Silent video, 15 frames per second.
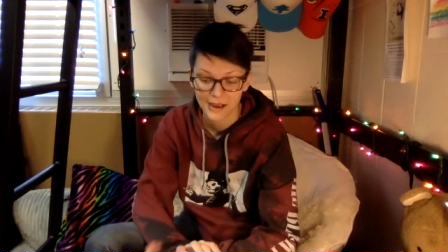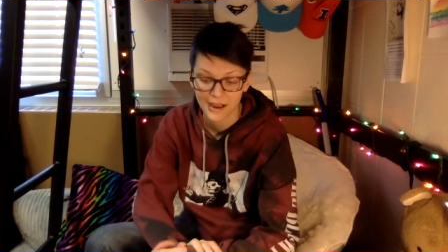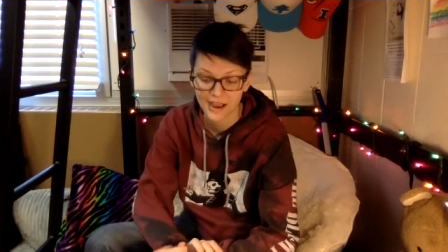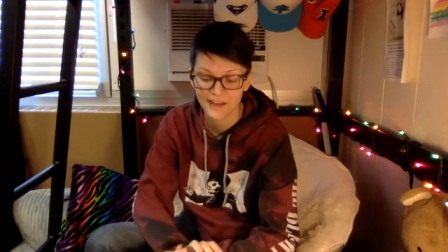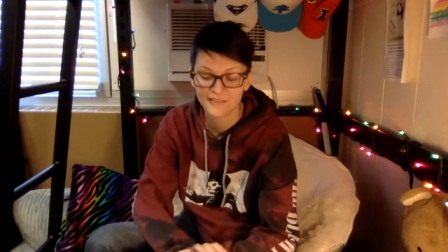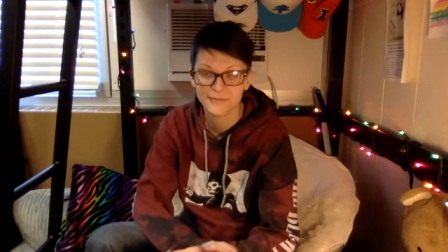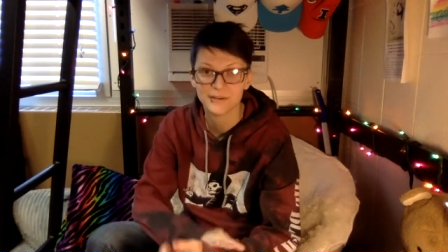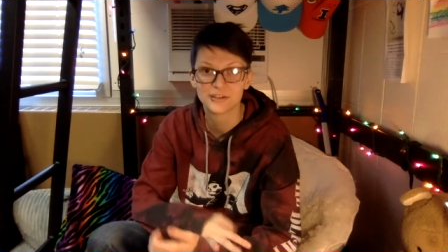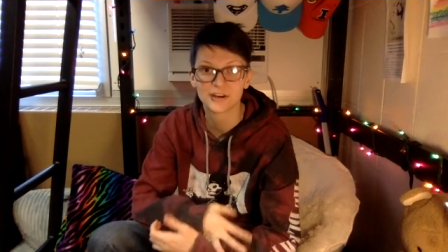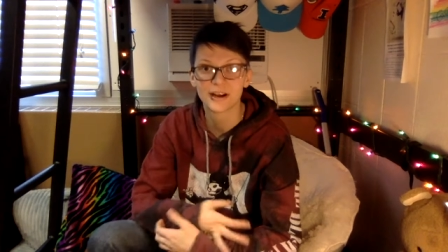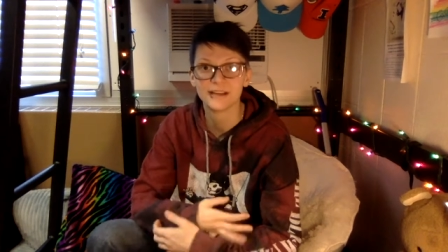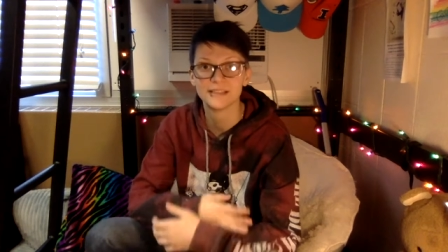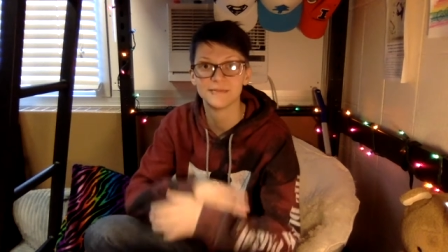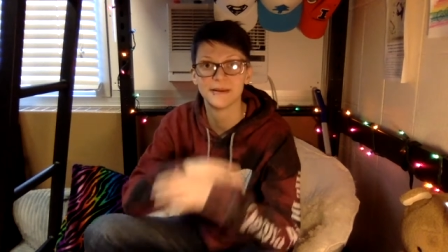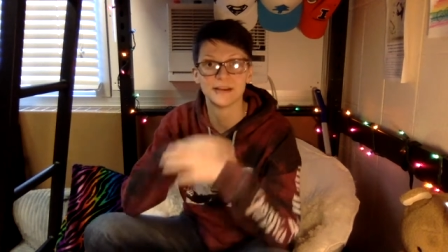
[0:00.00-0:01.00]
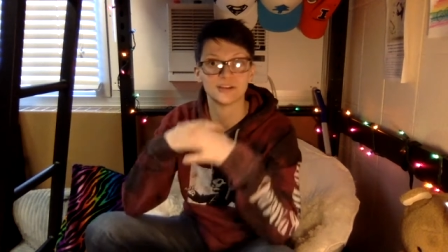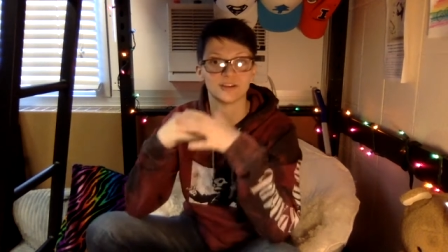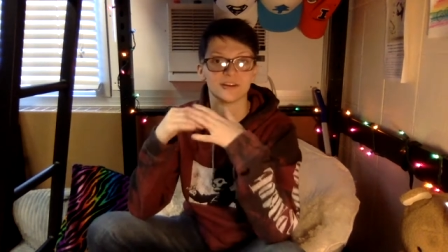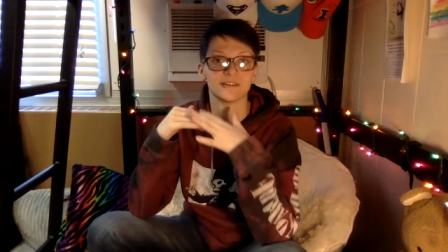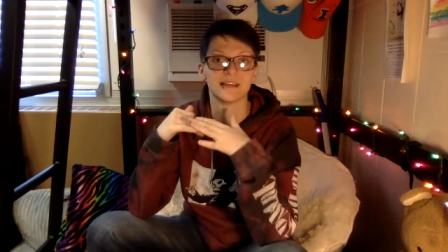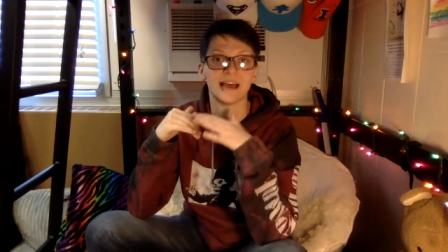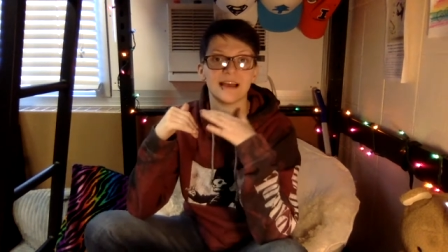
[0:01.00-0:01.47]
I've been trying to make
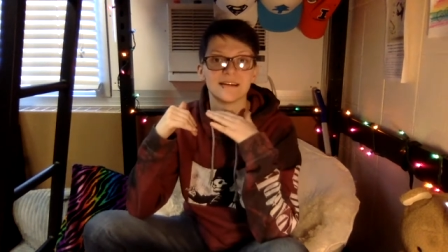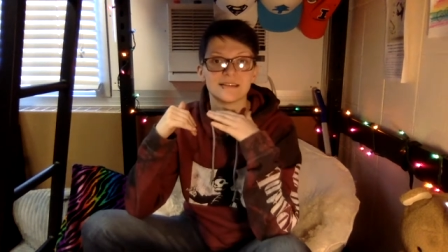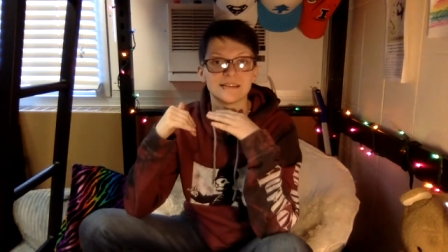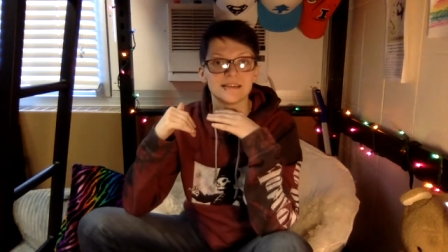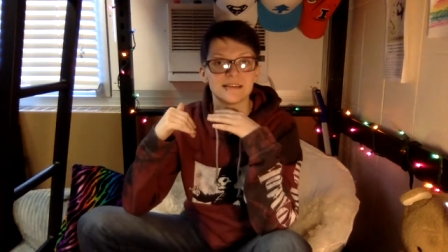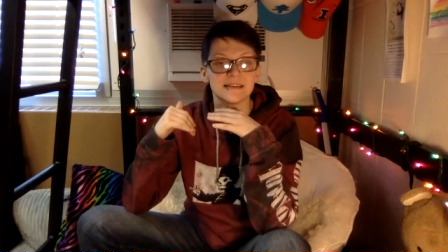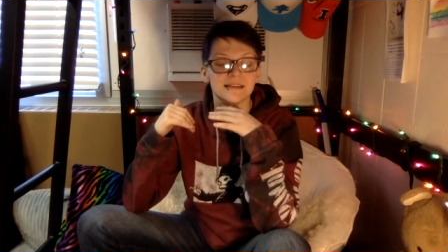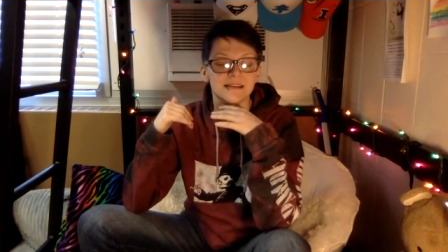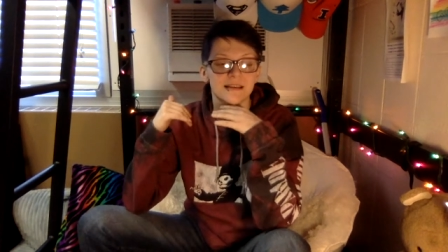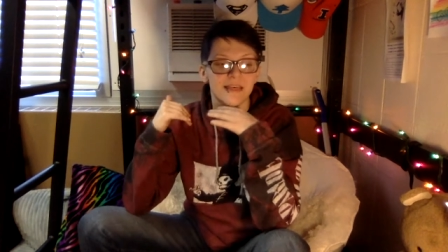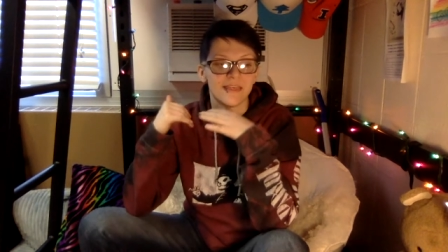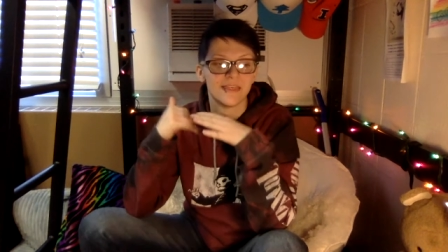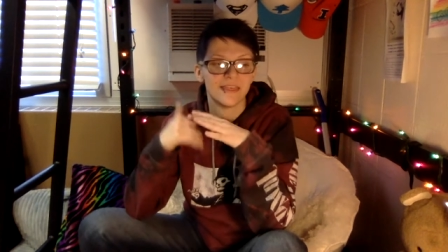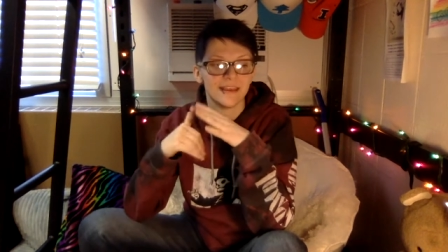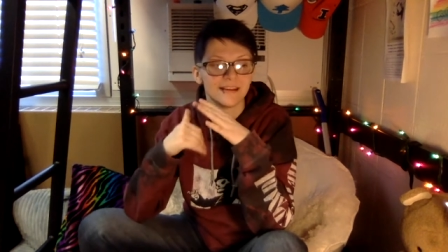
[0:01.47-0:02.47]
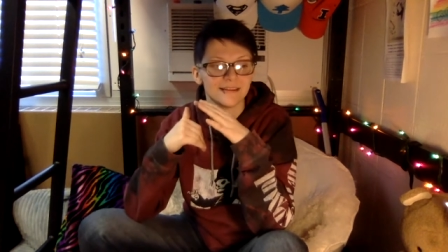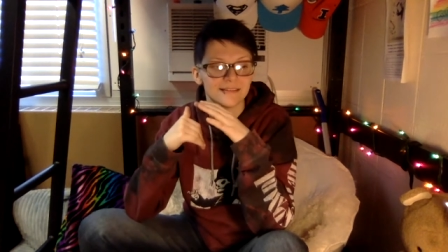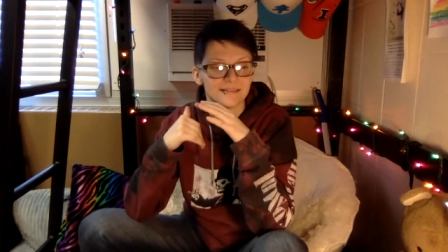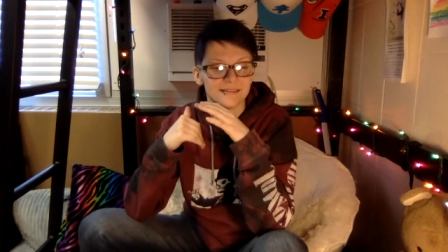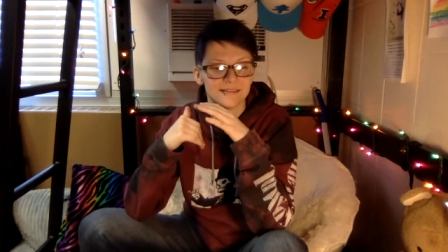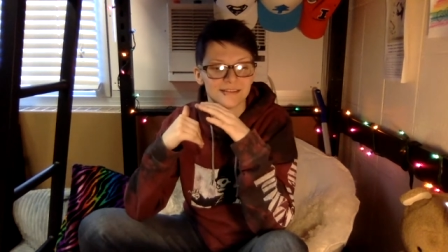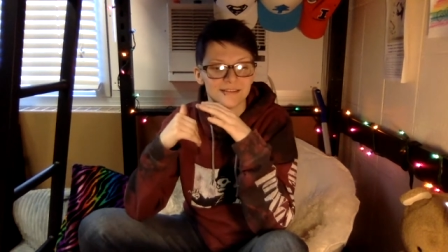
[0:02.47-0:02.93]
sure that
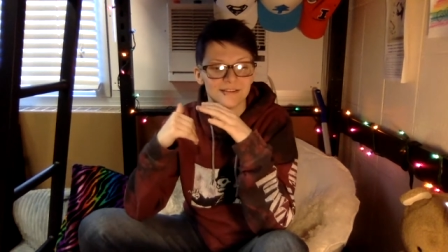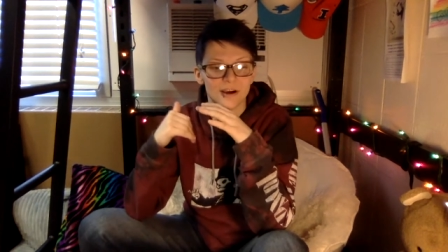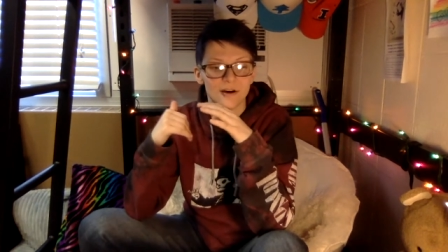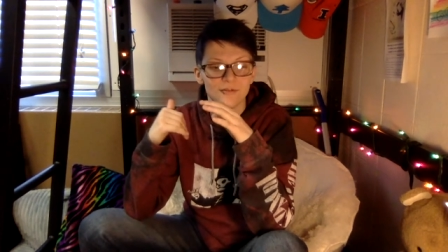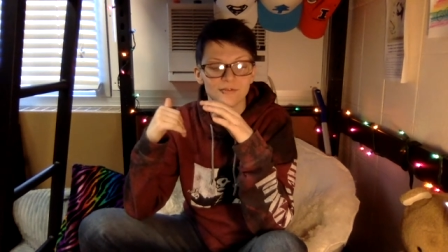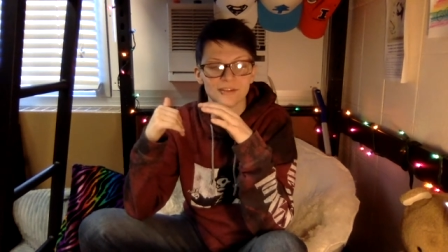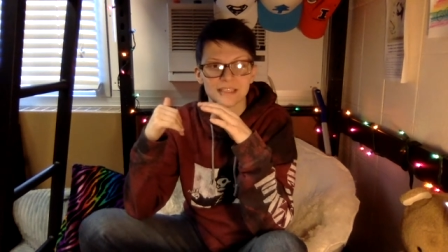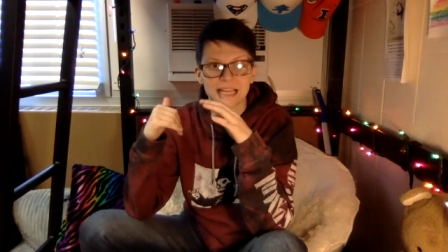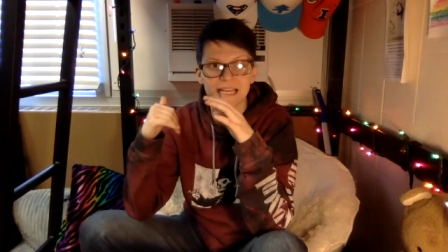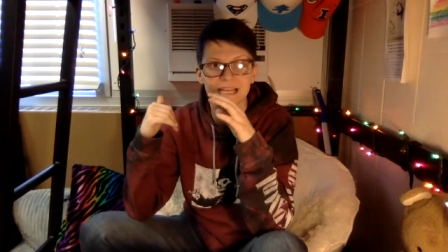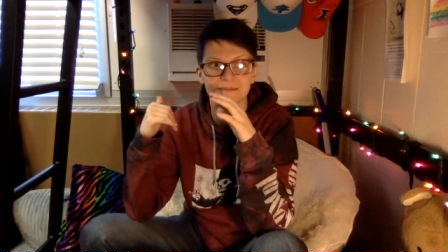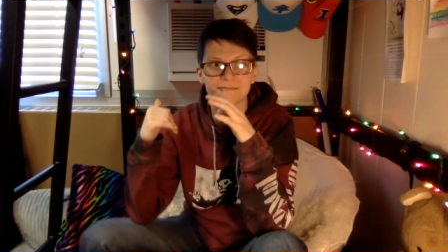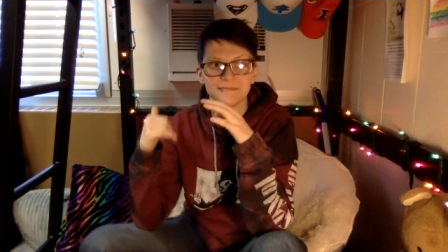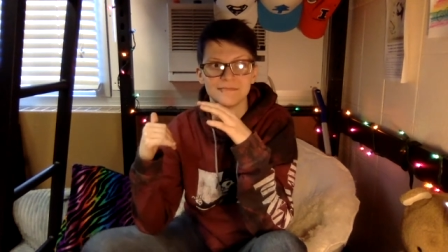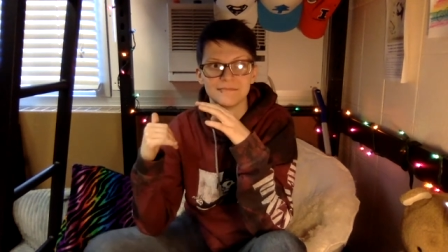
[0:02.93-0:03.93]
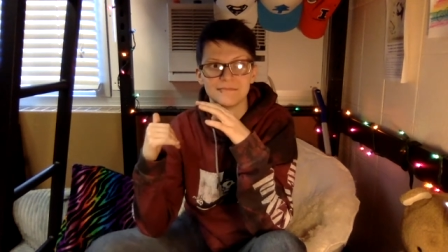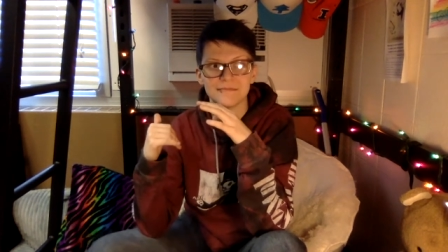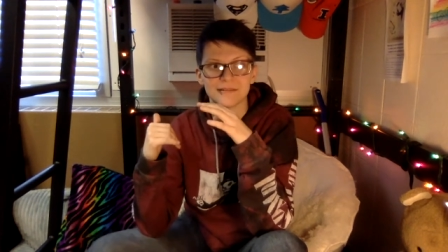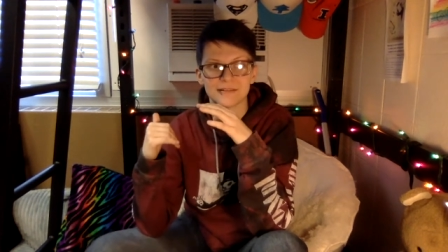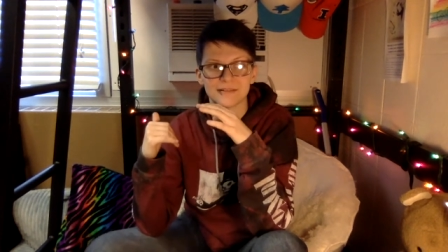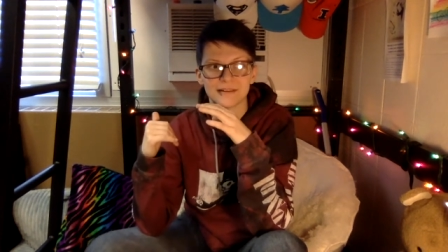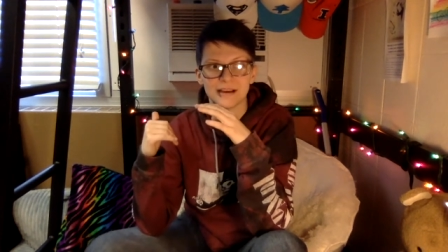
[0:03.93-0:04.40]
things don't just end up
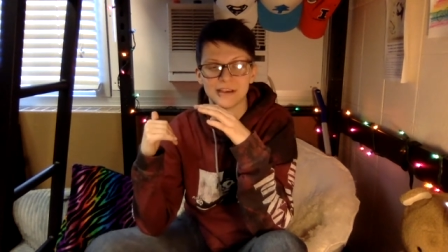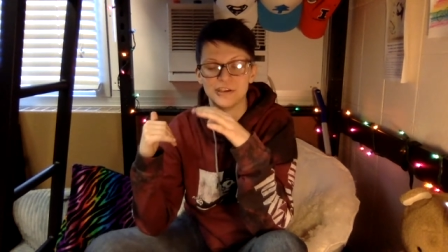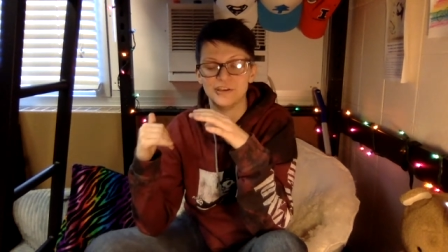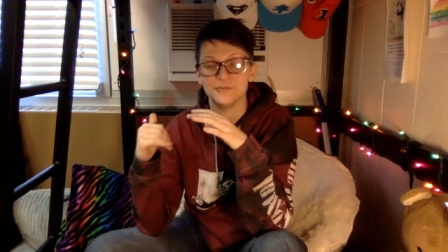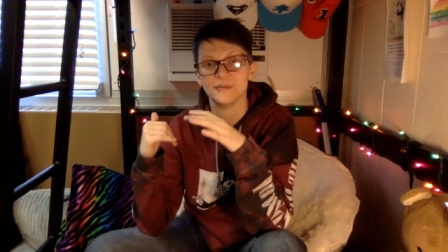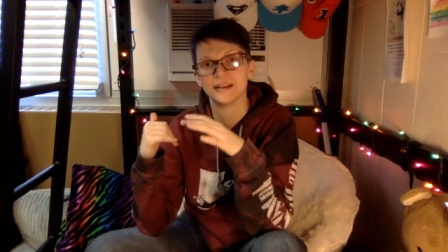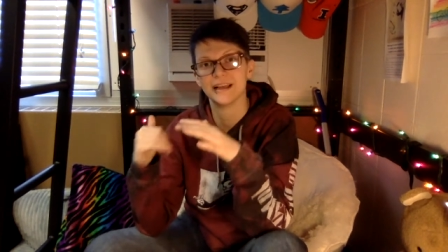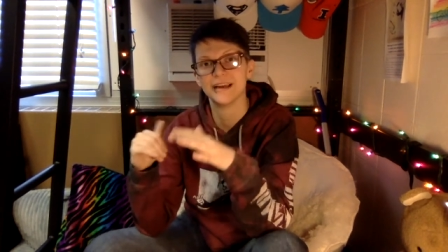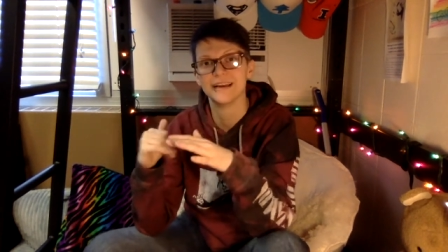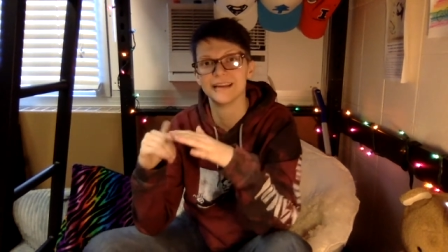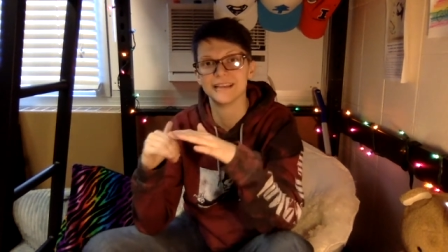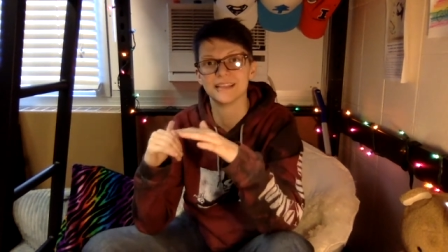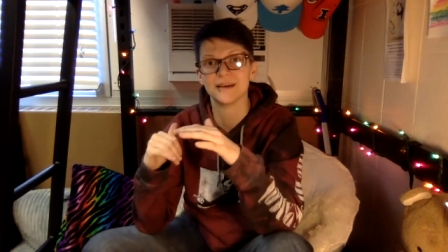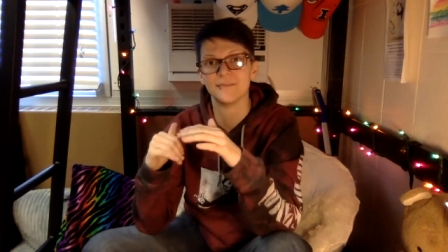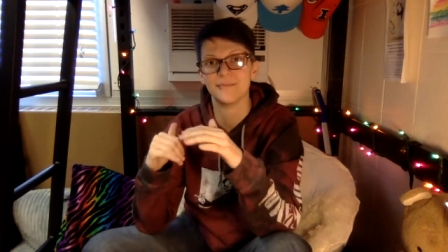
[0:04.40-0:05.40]
accumulating in the